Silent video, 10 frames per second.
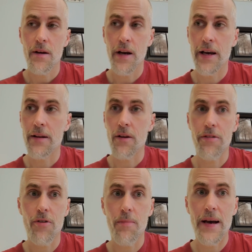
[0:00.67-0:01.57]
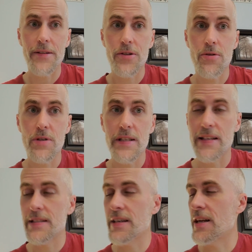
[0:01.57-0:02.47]
All right, I'll throw my two
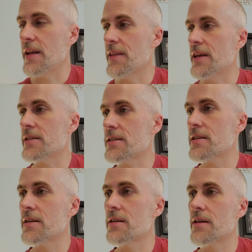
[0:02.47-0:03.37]
cents in on this.